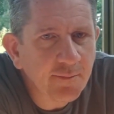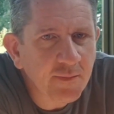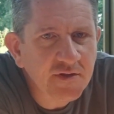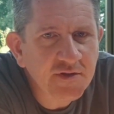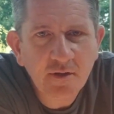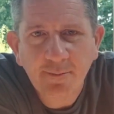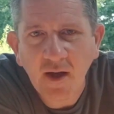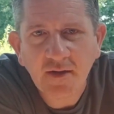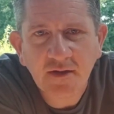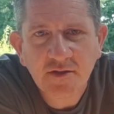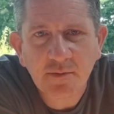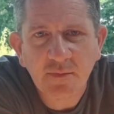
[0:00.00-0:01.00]
Instead of
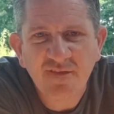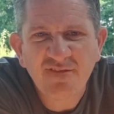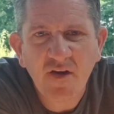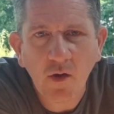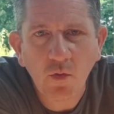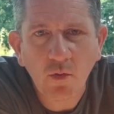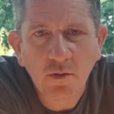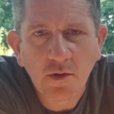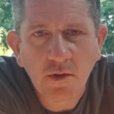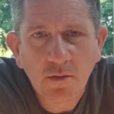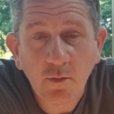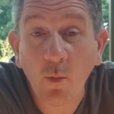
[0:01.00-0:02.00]
binding, it's going to be faux.
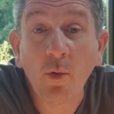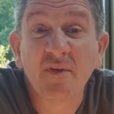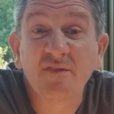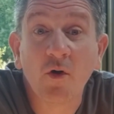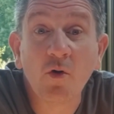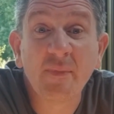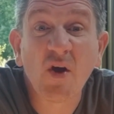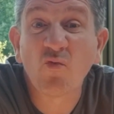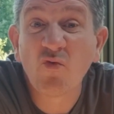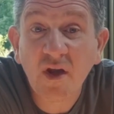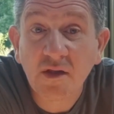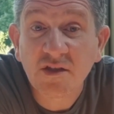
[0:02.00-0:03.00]
Well, it won't be faux, it'll be a
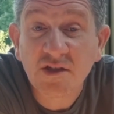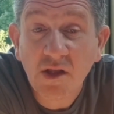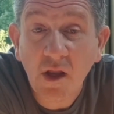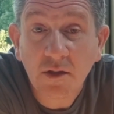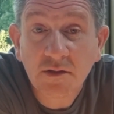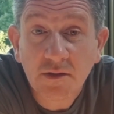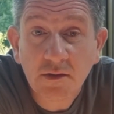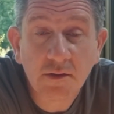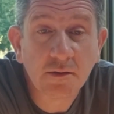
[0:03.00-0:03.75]
real slot.